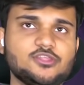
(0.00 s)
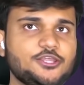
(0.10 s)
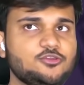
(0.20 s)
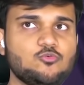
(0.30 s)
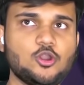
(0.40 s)

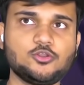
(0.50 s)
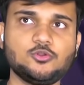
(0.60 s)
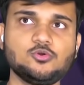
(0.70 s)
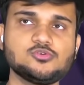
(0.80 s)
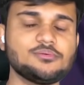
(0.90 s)
whether you want
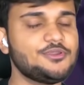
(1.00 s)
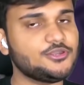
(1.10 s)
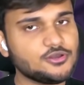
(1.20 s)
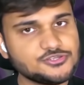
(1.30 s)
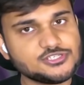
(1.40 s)
to do some
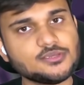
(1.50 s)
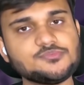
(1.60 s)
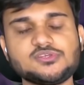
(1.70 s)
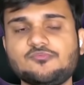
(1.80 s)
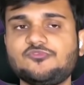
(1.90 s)

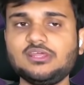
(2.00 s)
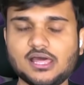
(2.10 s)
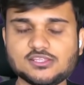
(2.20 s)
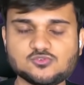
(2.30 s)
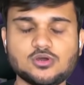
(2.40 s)
internships, some
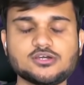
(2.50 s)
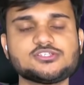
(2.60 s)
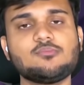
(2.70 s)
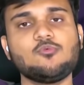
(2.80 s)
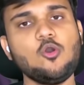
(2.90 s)
freelance work,
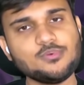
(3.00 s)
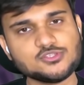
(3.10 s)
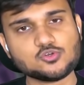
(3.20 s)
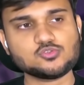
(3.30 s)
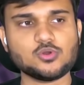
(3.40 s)
some
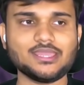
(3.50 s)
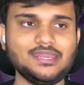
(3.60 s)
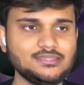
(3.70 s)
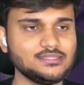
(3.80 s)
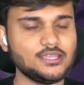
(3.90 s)
open source work,
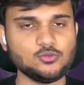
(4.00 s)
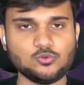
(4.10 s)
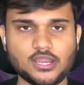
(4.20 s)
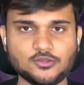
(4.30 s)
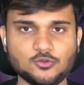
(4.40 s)
anything that you
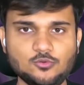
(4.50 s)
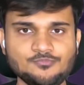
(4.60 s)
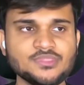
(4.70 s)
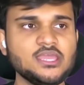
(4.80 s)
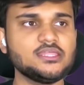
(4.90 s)
would like to do,
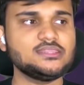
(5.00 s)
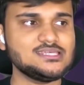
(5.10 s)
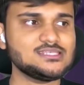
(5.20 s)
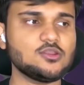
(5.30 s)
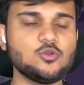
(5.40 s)

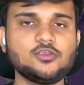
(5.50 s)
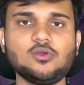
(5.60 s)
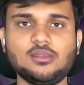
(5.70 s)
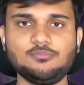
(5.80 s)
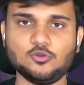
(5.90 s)
these are going
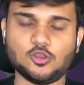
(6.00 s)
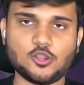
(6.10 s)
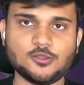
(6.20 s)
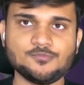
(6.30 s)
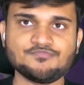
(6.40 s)
to help you a lot.